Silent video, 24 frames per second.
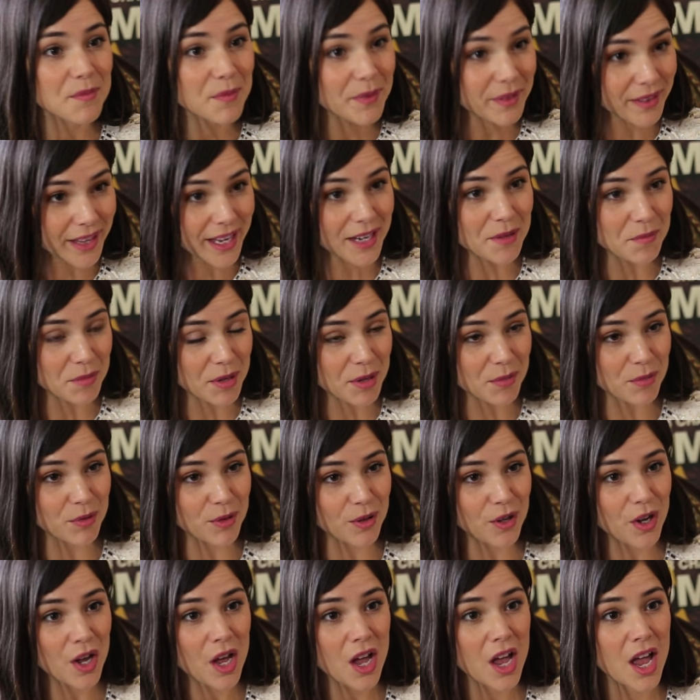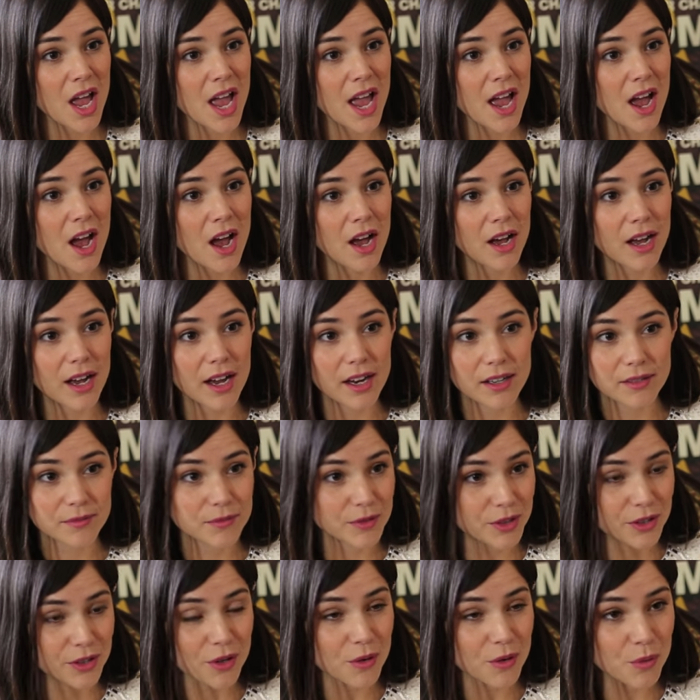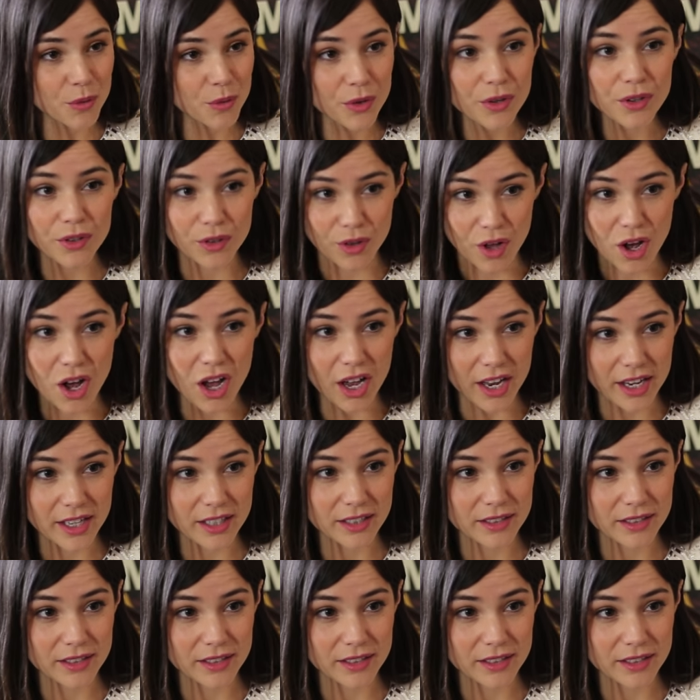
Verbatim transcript: Latin people, you know, we're a lot,